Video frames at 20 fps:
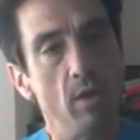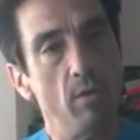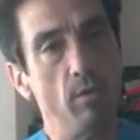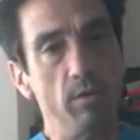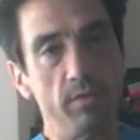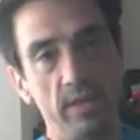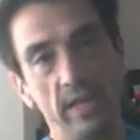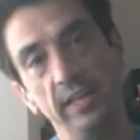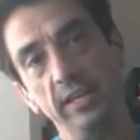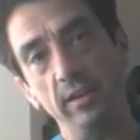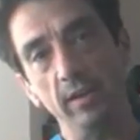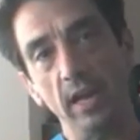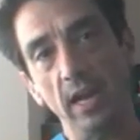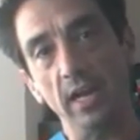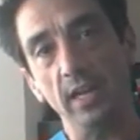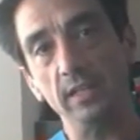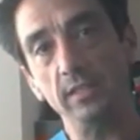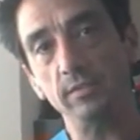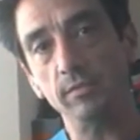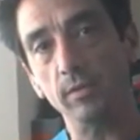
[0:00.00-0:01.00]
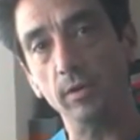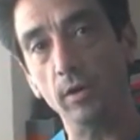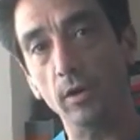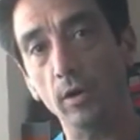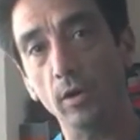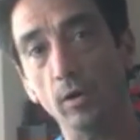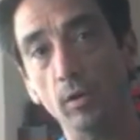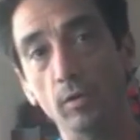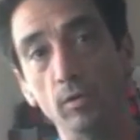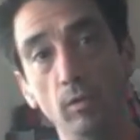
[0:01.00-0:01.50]
Well, thank you guys
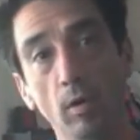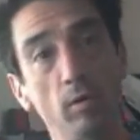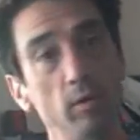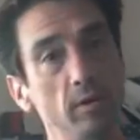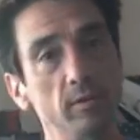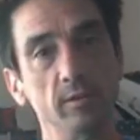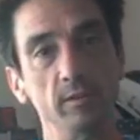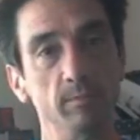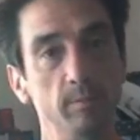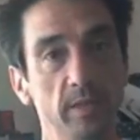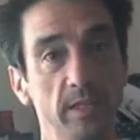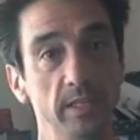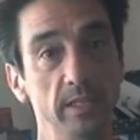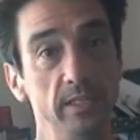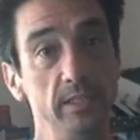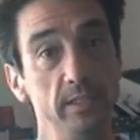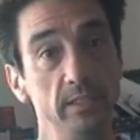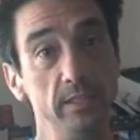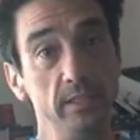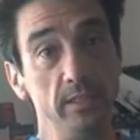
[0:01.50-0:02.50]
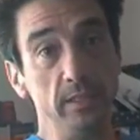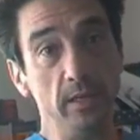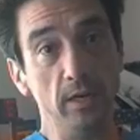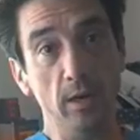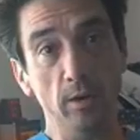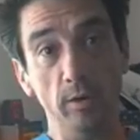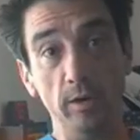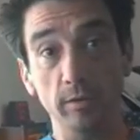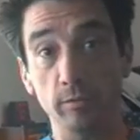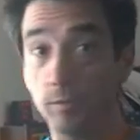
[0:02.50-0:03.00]
for rolling with me,
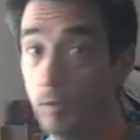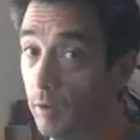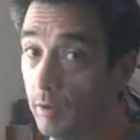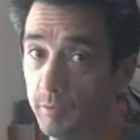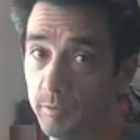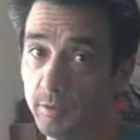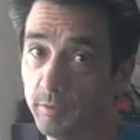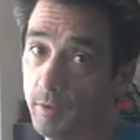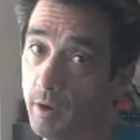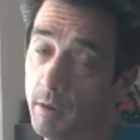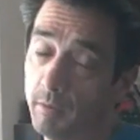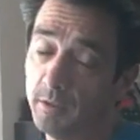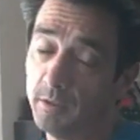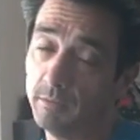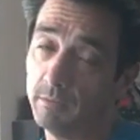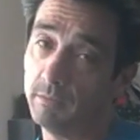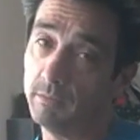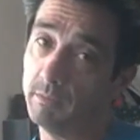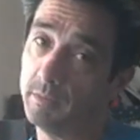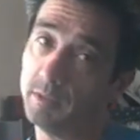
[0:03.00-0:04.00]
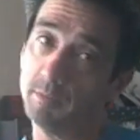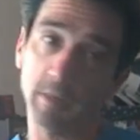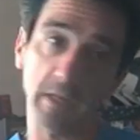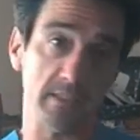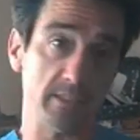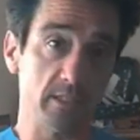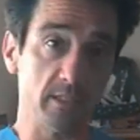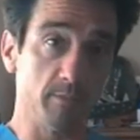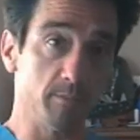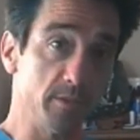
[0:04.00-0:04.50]
uh, with Rolling with Robert,
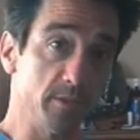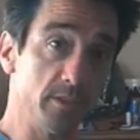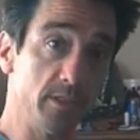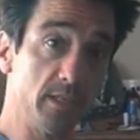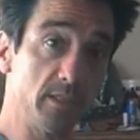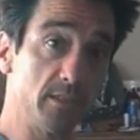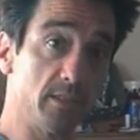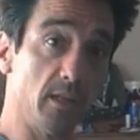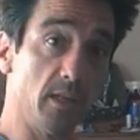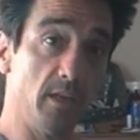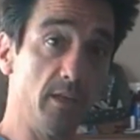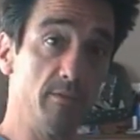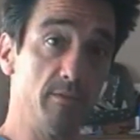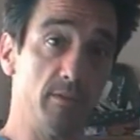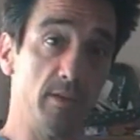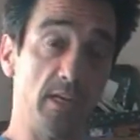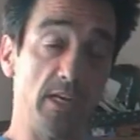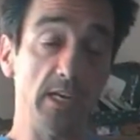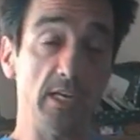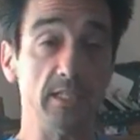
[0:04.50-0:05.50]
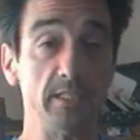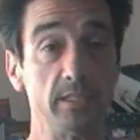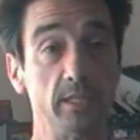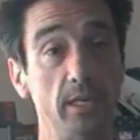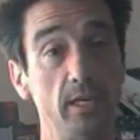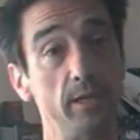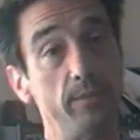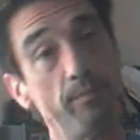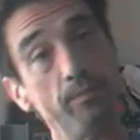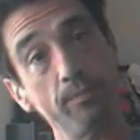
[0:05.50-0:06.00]
spicing up your sex life, and
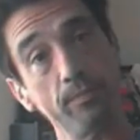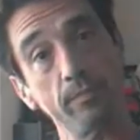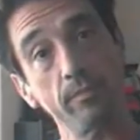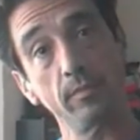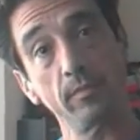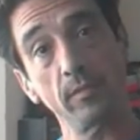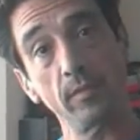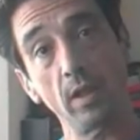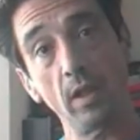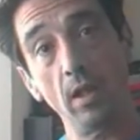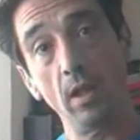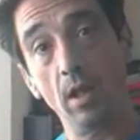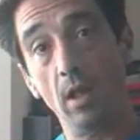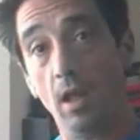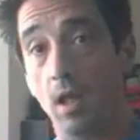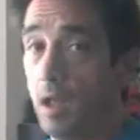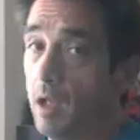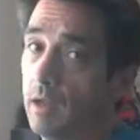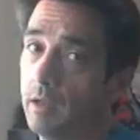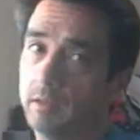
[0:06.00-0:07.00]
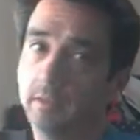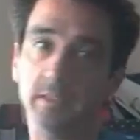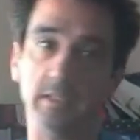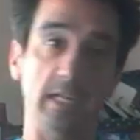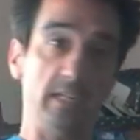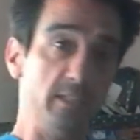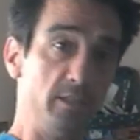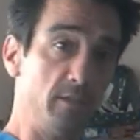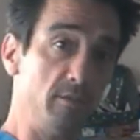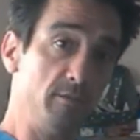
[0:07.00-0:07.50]
uh,
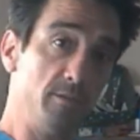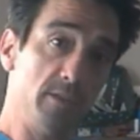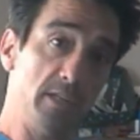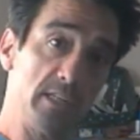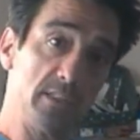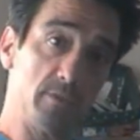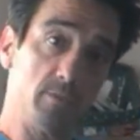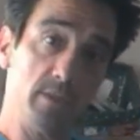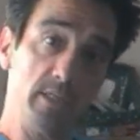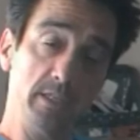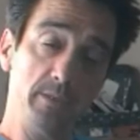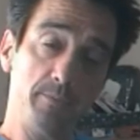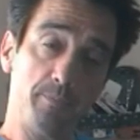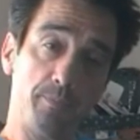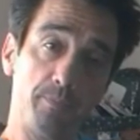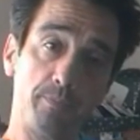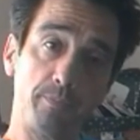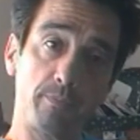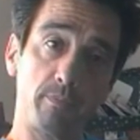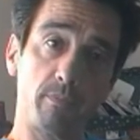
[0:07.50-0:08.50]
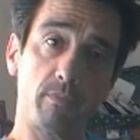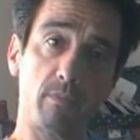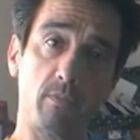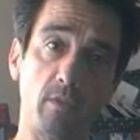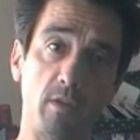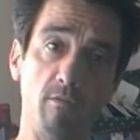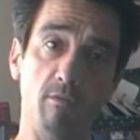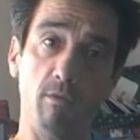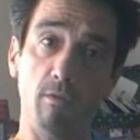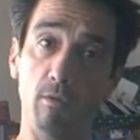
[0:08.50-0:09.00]
stay tuned for next week
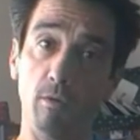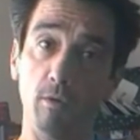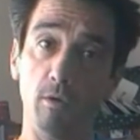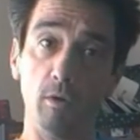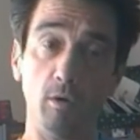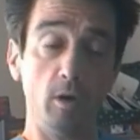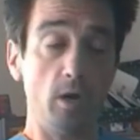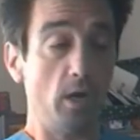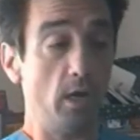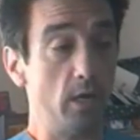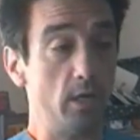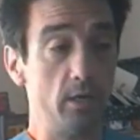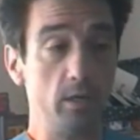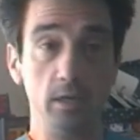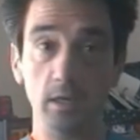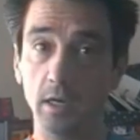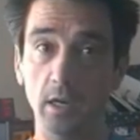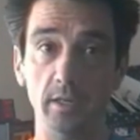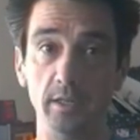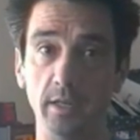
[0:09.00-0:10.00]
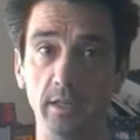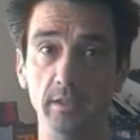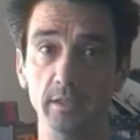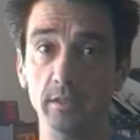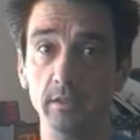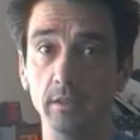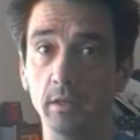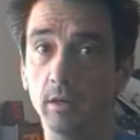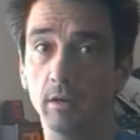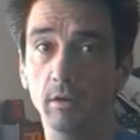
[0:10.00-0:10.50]
for uh, another